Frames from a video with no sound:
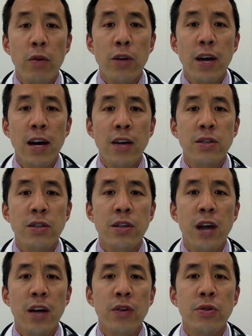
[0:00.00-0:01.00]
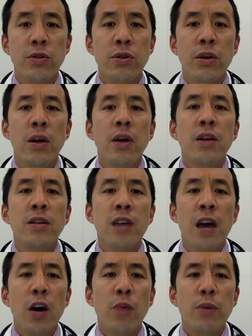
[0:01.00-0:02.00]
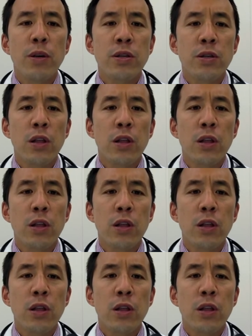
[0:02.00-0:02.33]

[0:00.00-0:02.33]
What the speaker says: dialysis doctors to help us